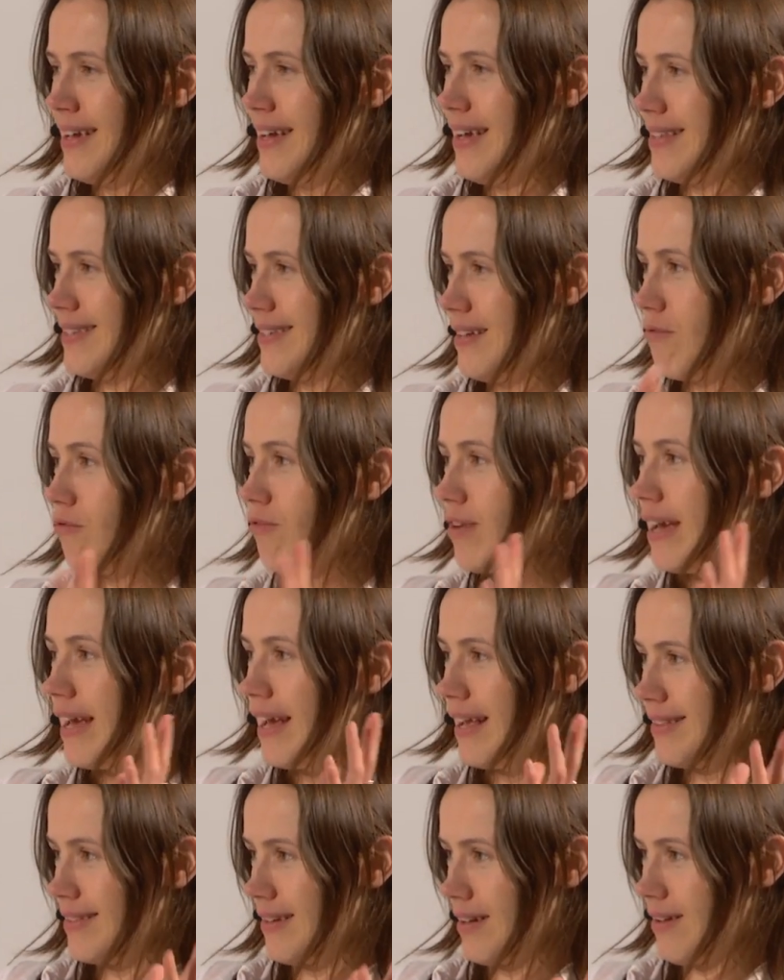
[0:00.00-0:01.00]
It's
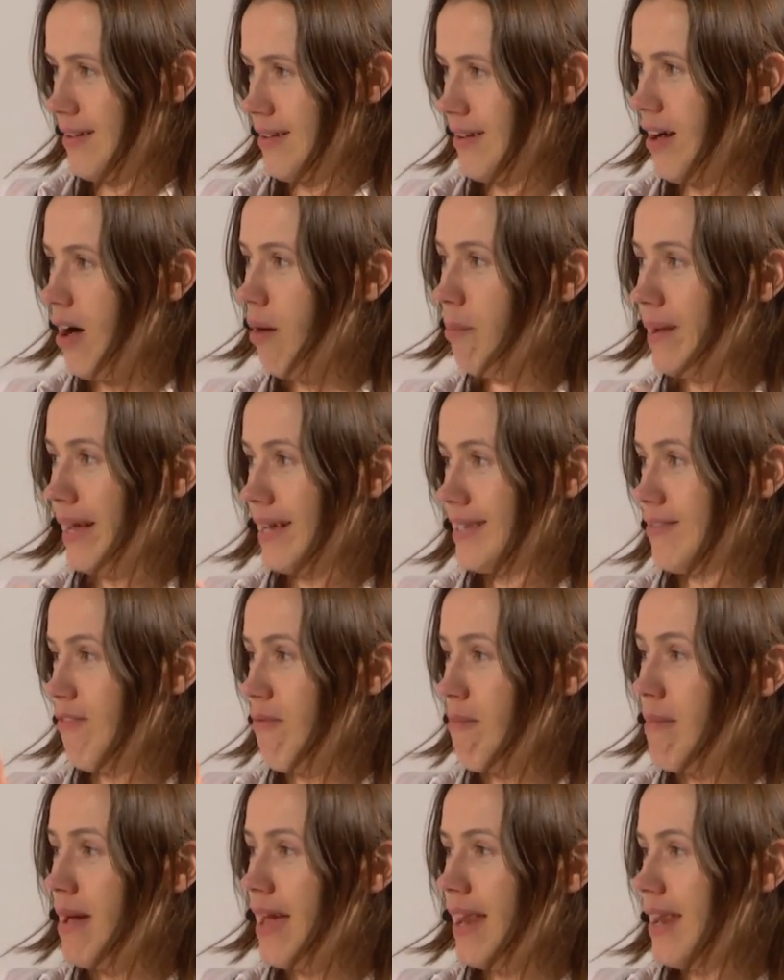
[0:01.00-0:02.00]
a complex
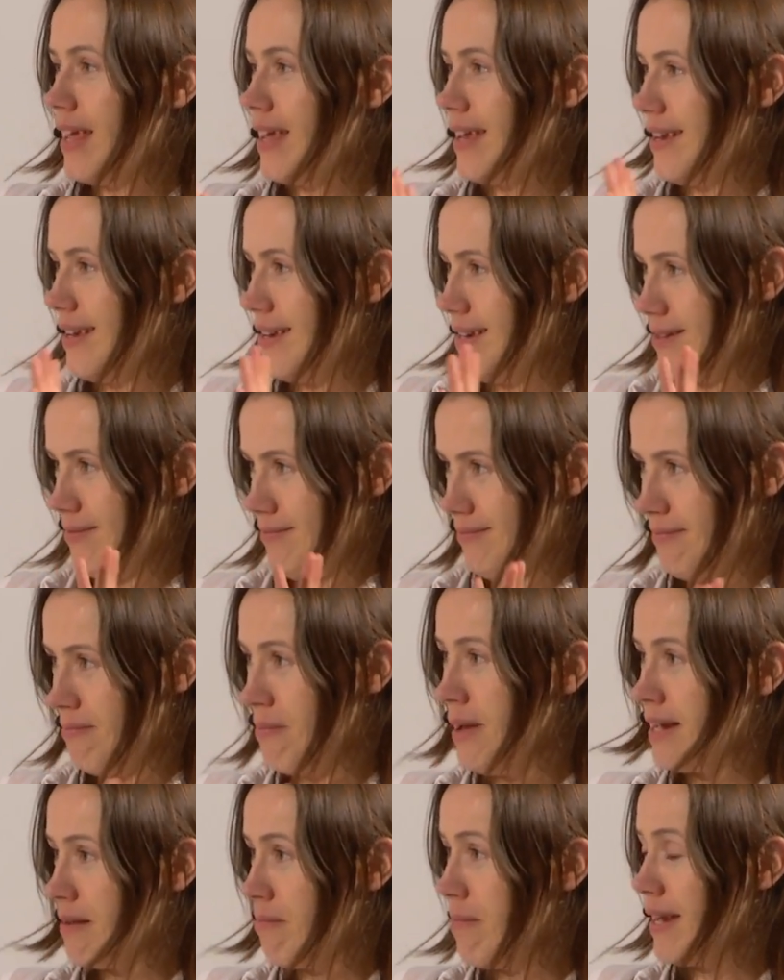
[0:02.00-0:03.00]
of many
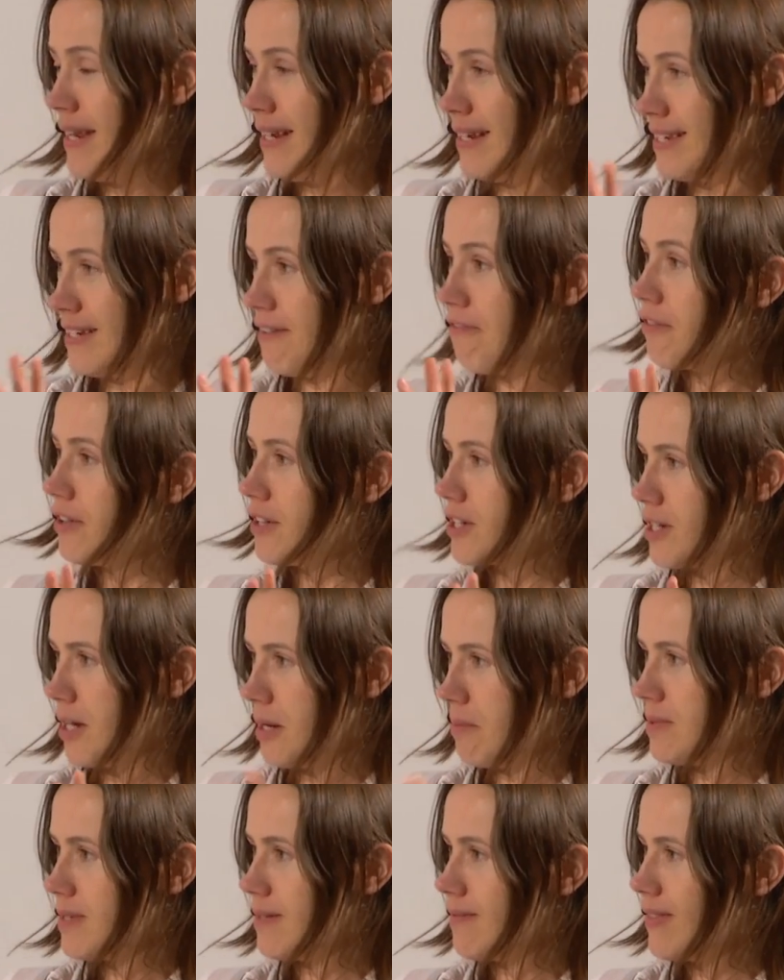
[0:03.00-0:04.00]
different
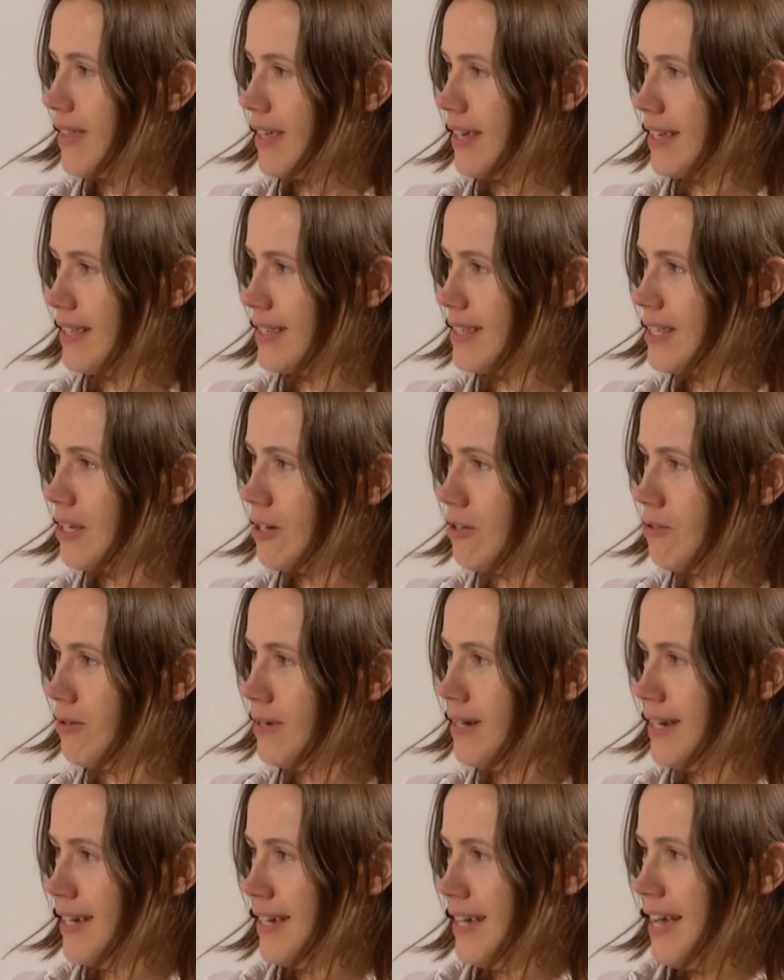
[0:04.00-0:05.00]
types of things.
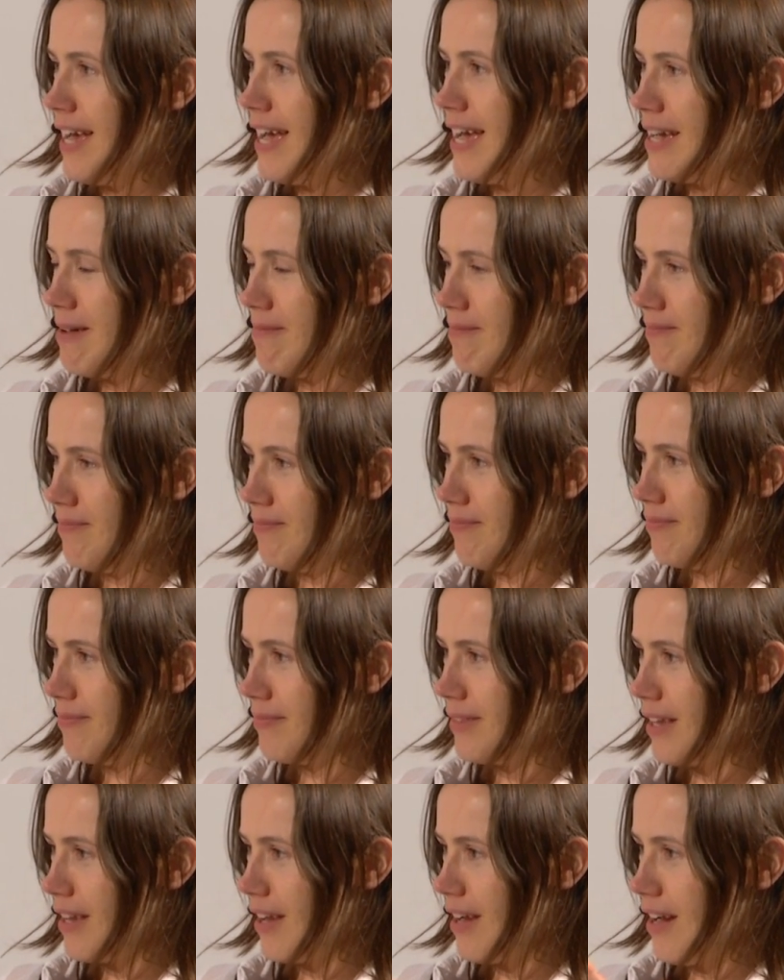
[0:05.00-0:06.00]
So, and
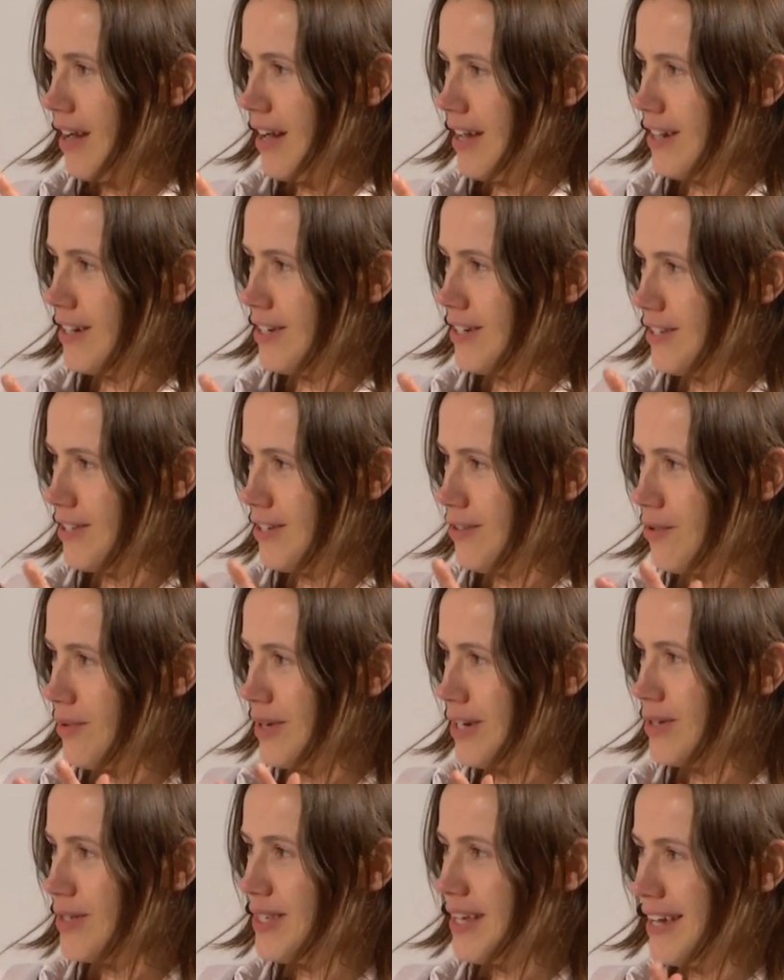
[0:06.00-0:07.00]
so
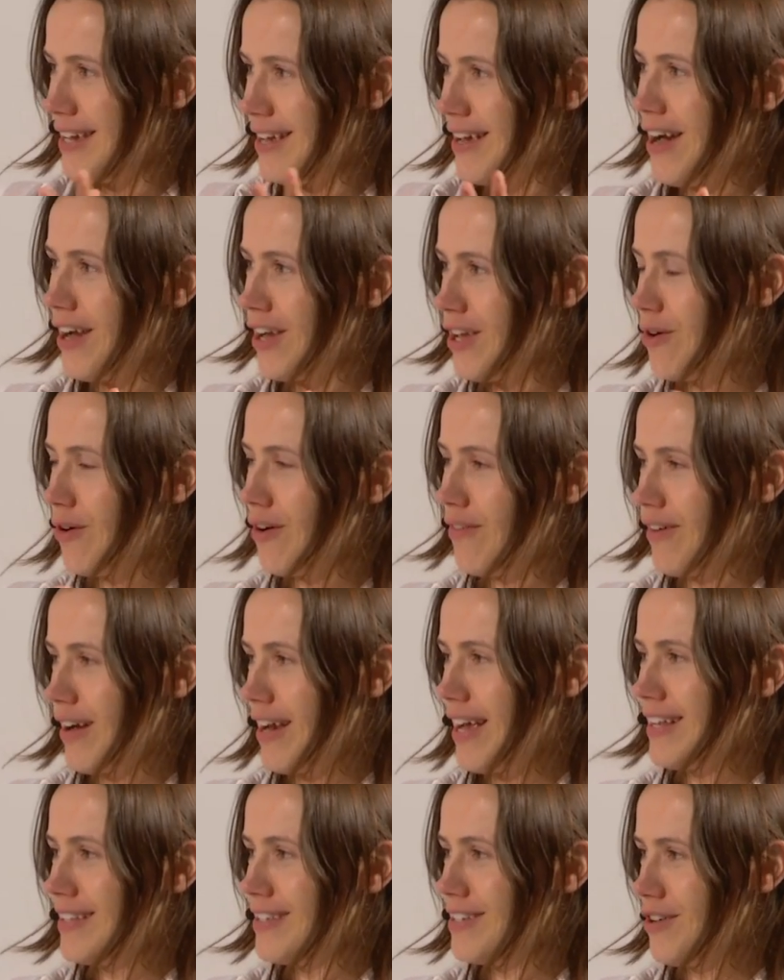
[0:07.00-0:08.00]
when you say a cure for
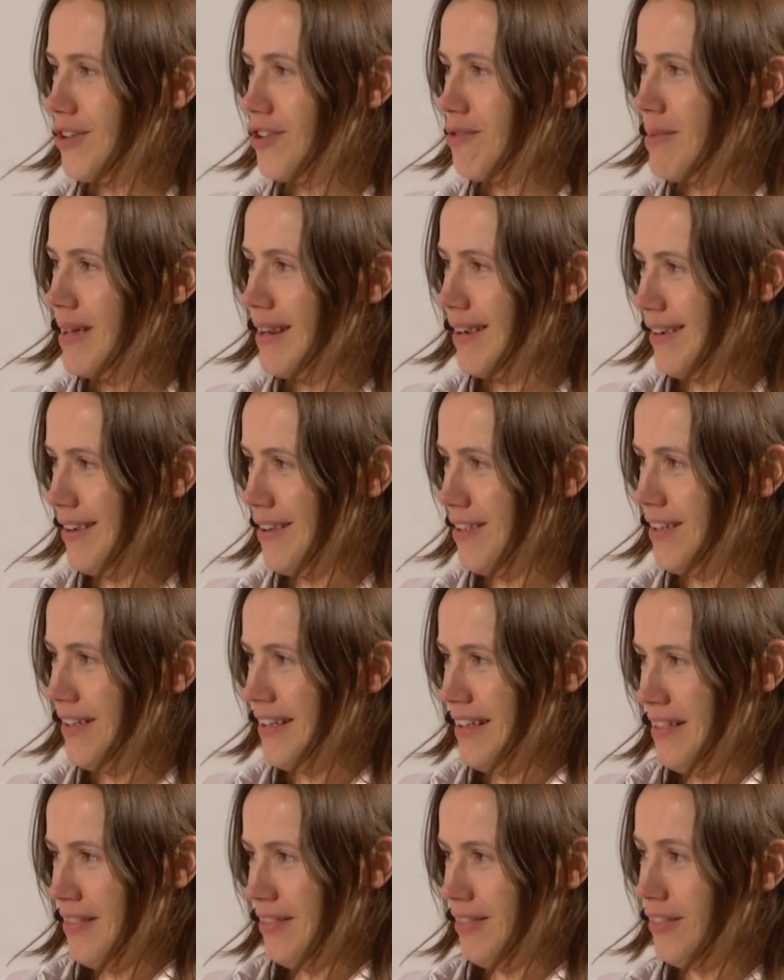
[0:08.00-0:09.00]
cancer, you mean
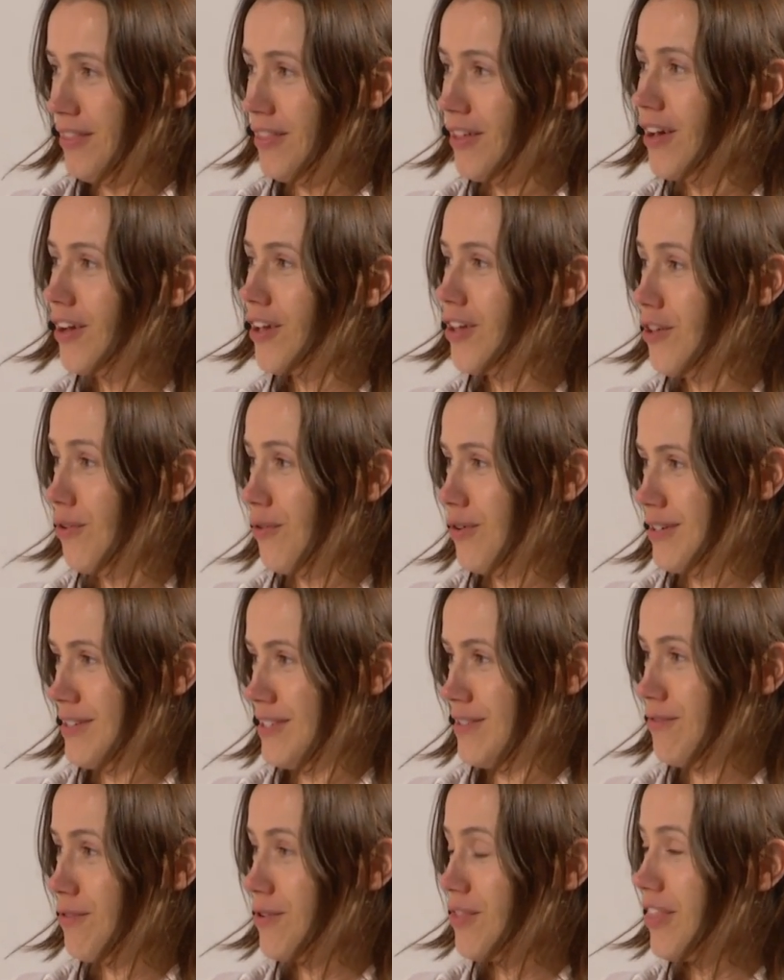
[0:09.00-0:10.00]
the
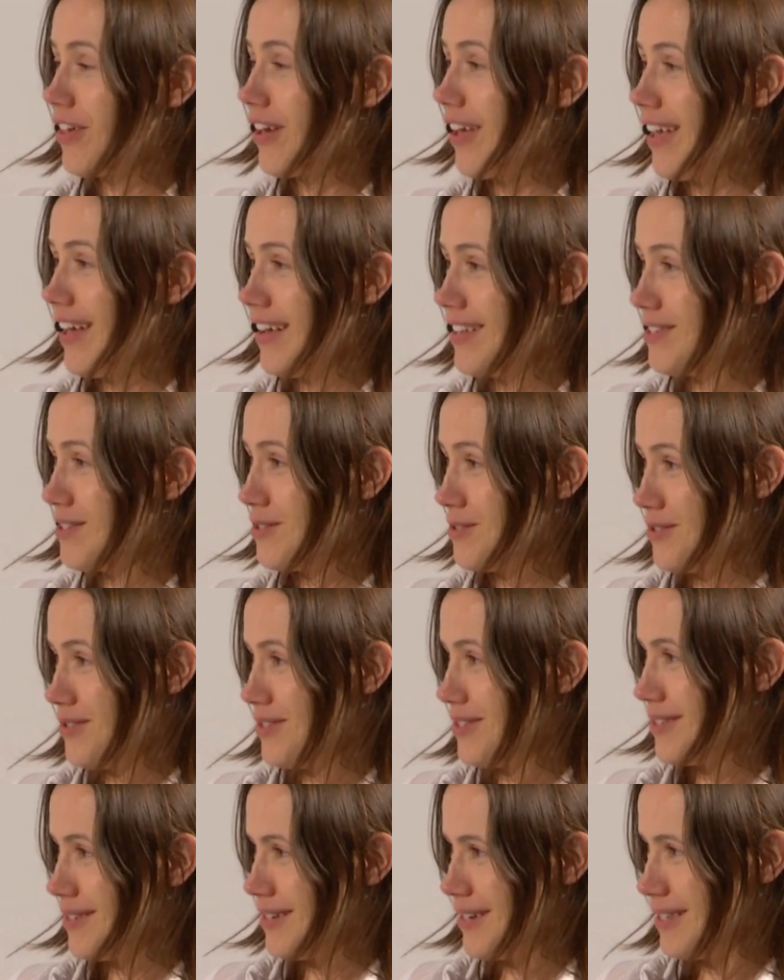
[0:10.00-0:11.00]
cures for the
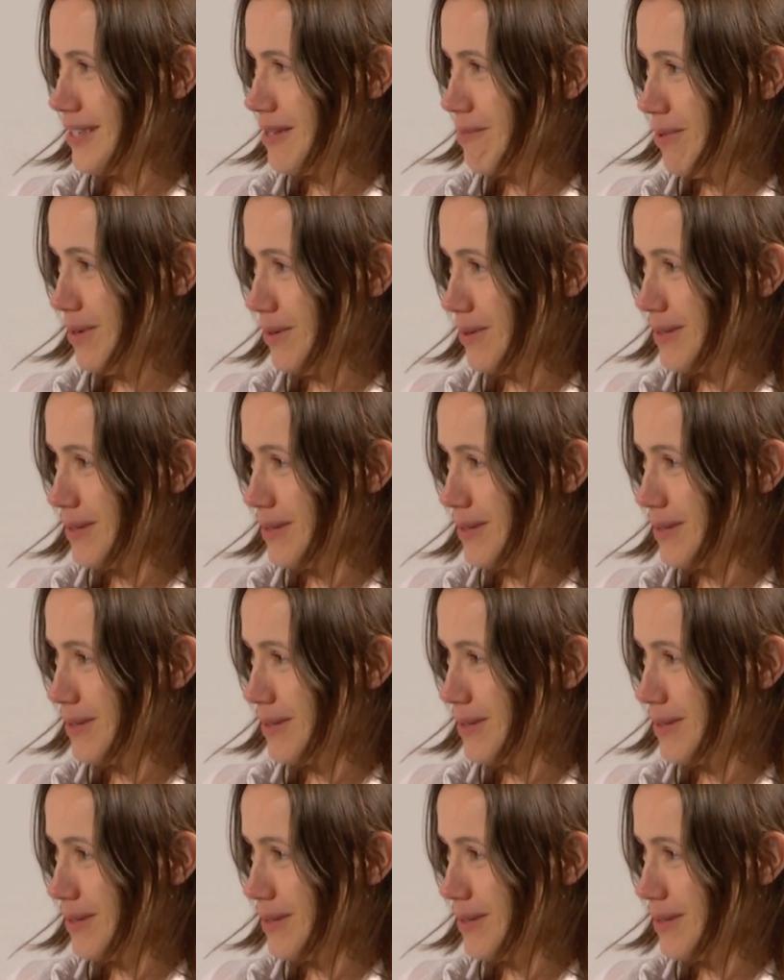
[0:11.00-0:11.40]
cancers, I suppose.